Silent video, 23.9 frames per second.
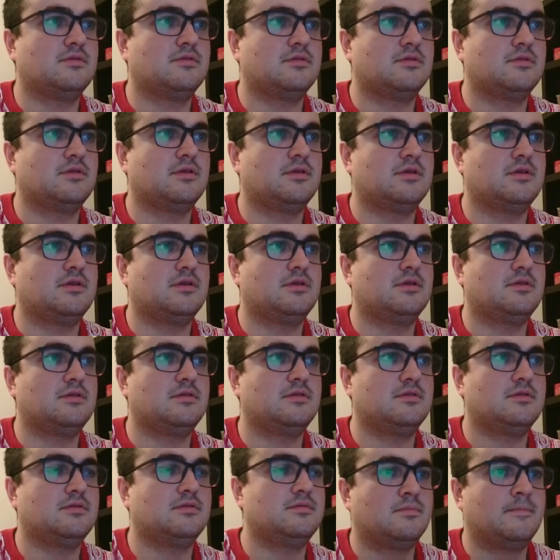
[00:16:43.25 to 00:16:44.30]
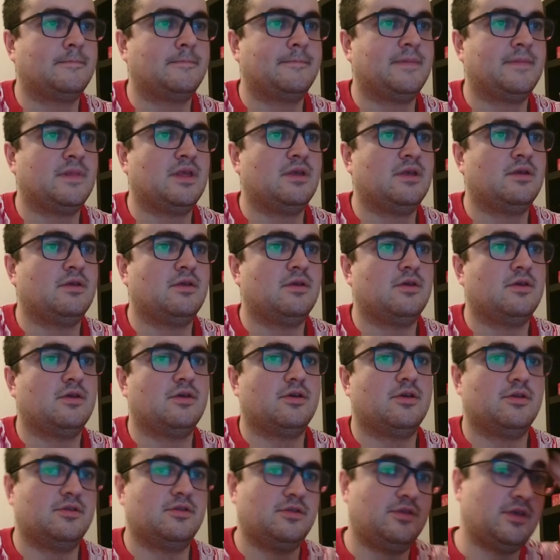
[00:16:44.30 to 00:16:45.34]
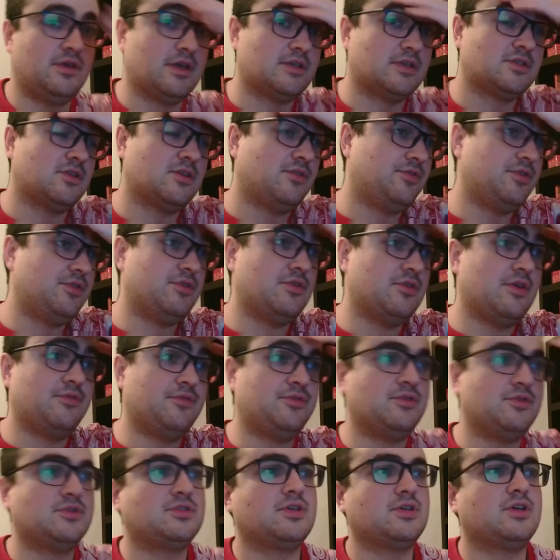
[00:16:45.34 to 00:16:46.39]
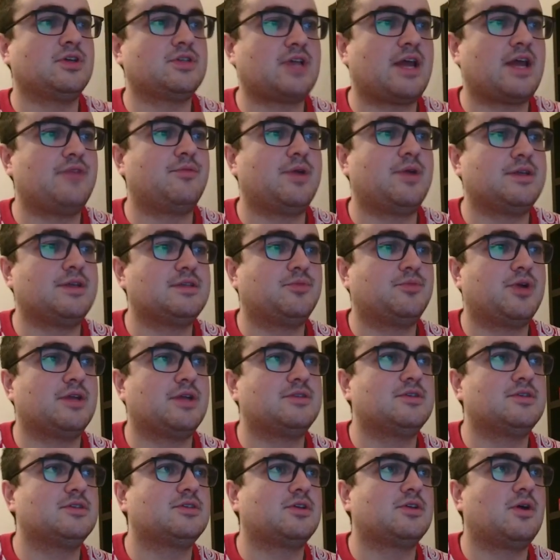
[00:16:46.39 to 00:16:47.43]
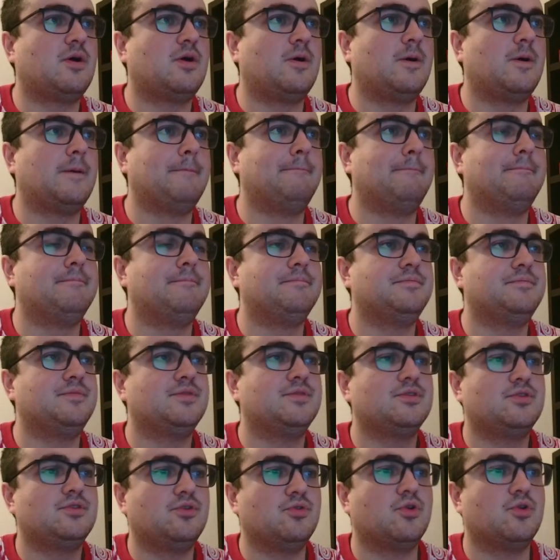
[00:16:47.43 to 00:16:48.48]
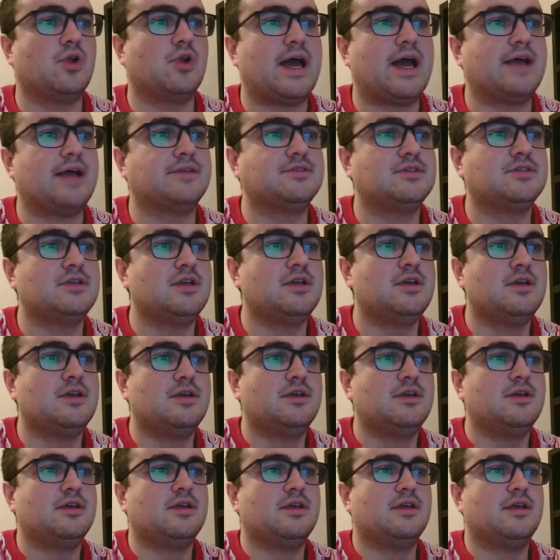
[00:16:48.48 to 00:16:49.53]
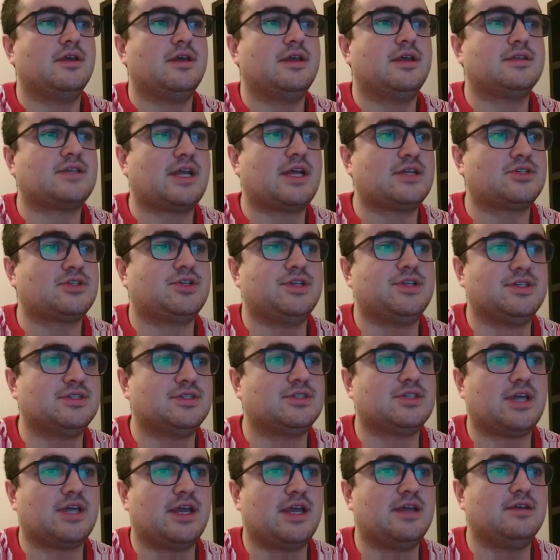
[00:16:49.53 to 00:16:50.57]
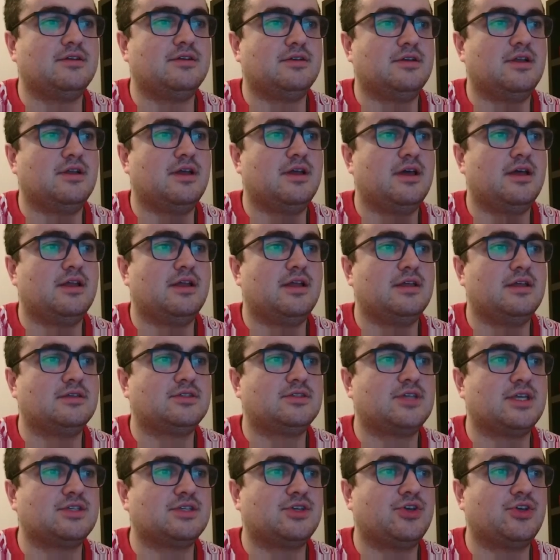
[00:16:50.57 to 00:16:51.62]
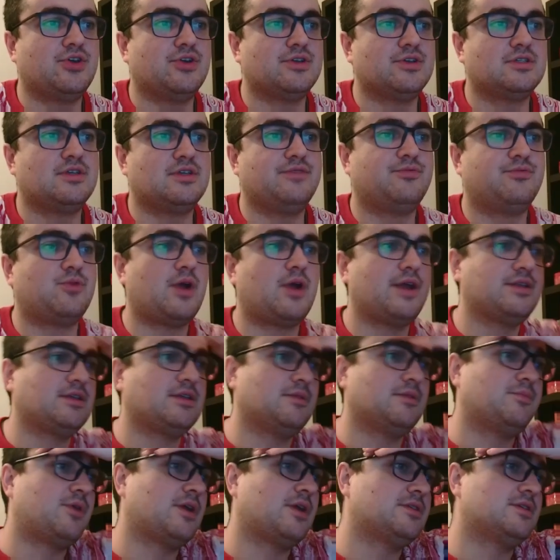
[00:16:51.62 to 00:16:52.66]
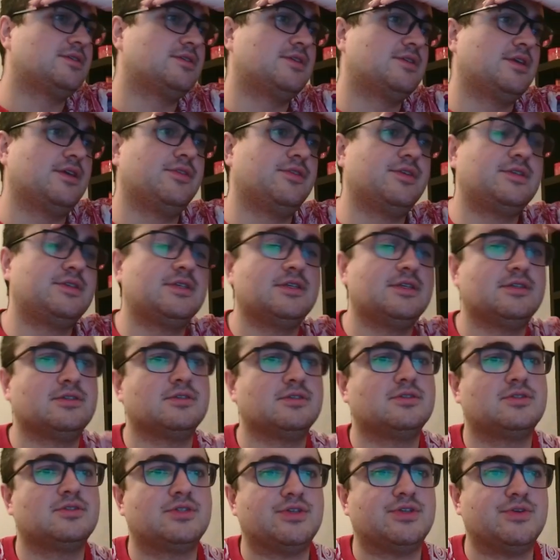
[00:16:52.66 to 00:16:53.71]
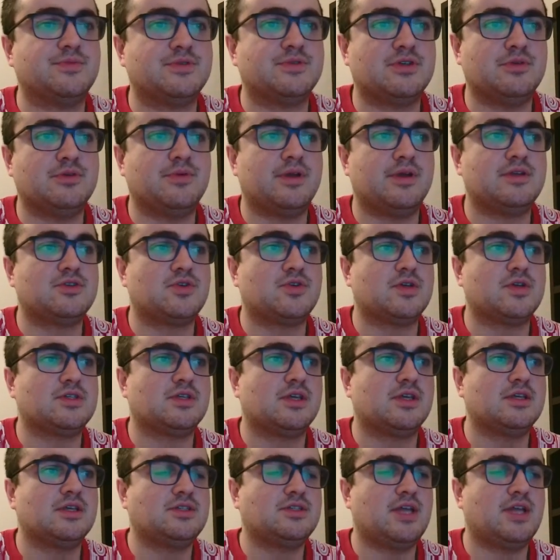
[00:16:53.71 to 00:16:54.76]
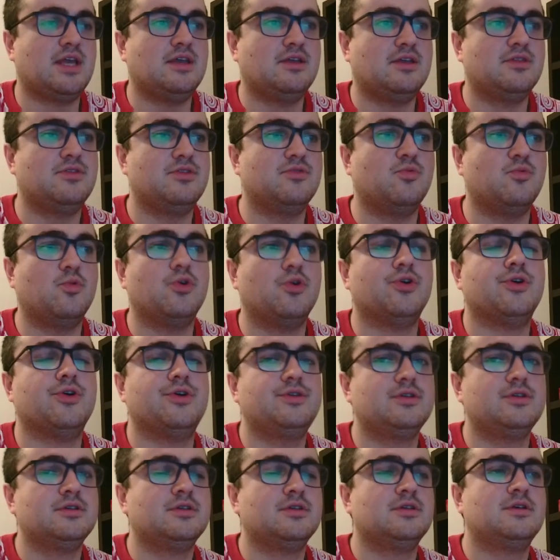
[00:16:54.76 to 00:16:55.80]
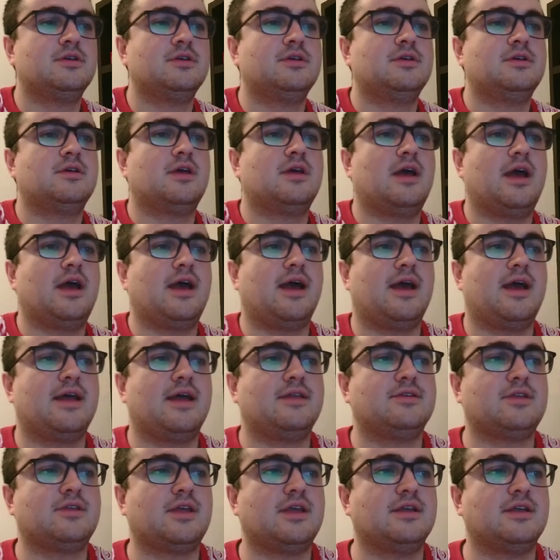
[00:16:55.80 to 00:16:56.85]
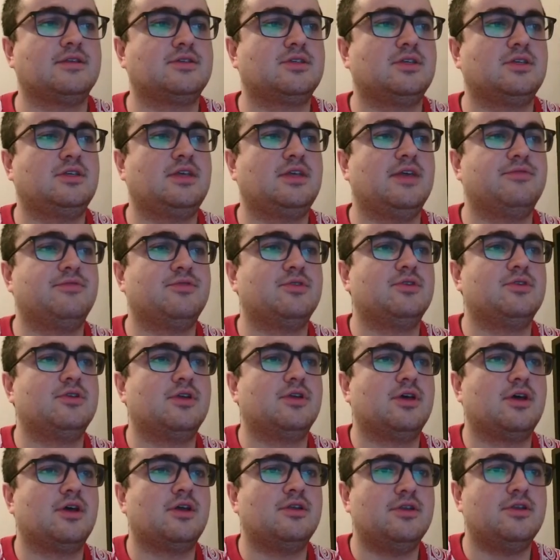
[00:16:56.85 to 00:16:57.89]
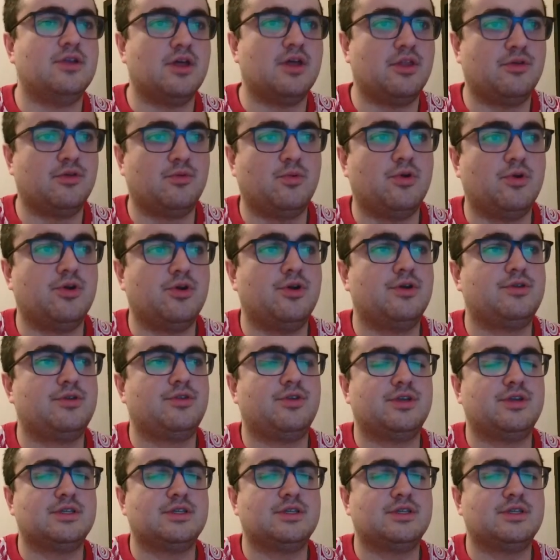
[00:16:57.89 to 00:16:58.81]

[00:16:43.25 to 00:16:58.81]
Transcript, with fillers: Um, yeah, so if you if you search handwriting practice on Google Ads, it's actually insane. It says cursive writing practice here. This is super super interesting. It's taken the word and it's given another word that is